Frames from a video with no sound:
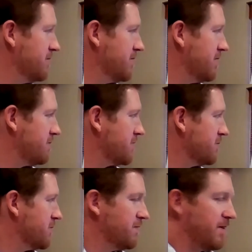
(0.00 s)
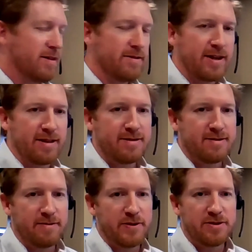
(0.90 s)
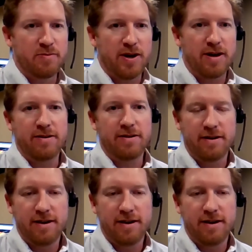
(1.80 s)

an optical profiler like this are much broader.